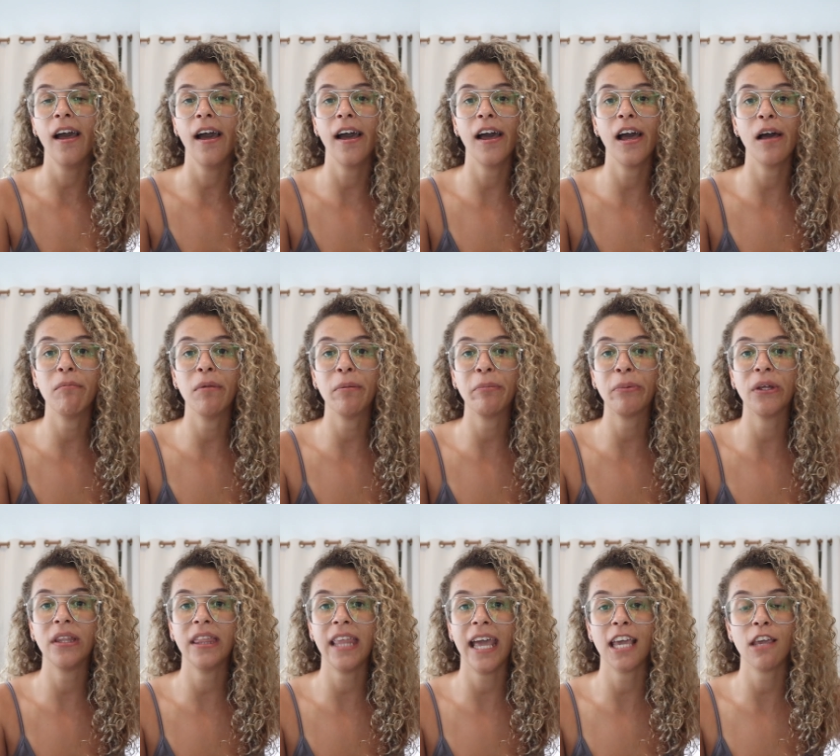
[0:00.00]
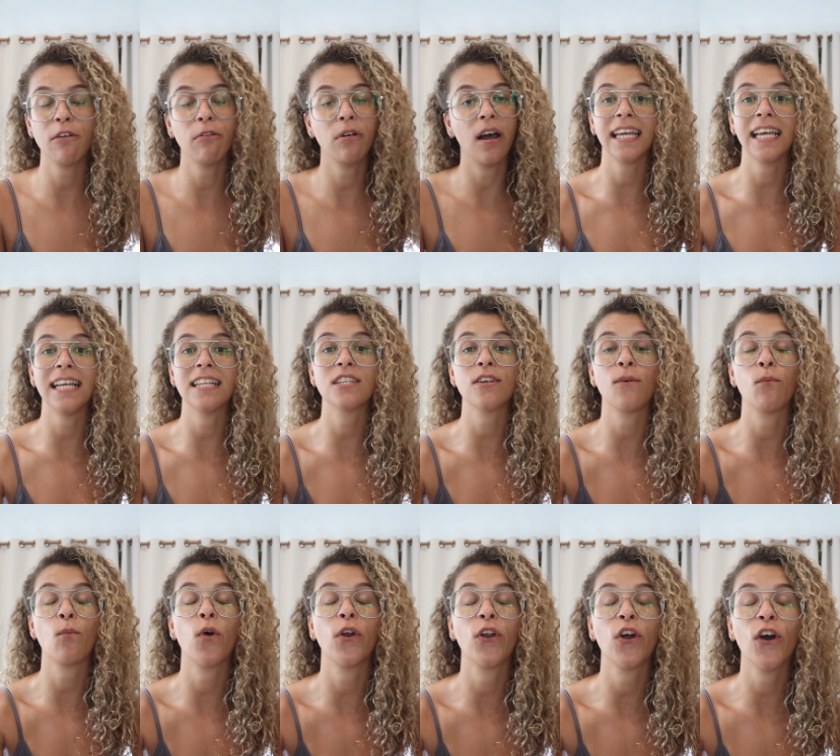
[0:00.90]
But there you are. It's
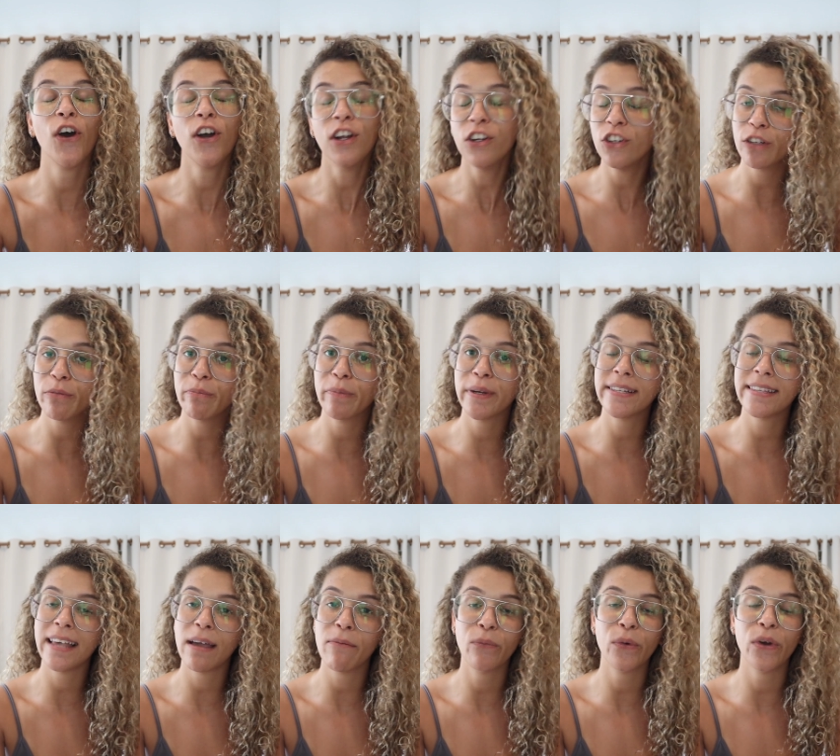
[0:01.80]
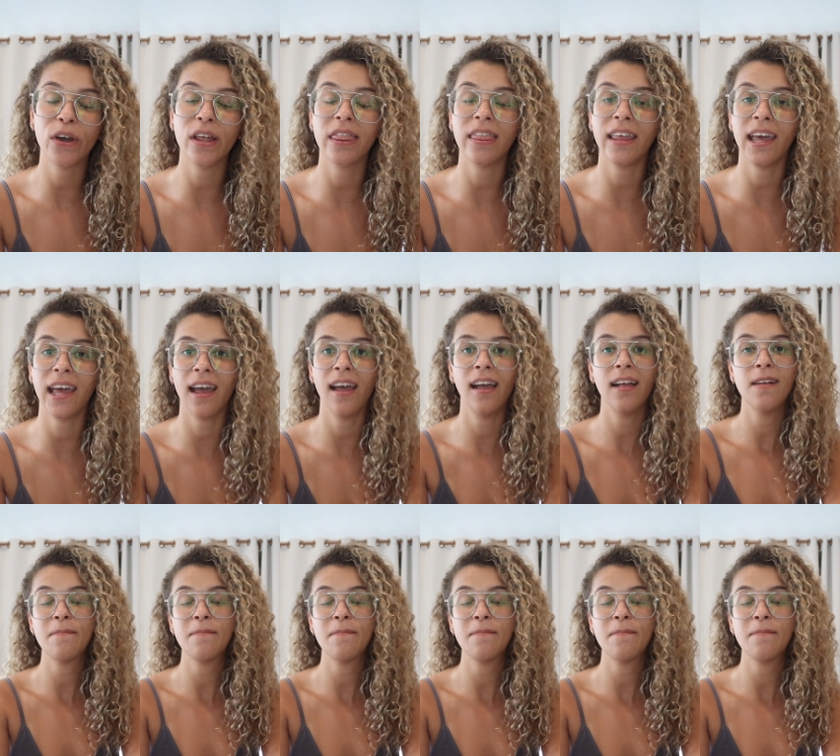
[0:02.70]
100% worth it.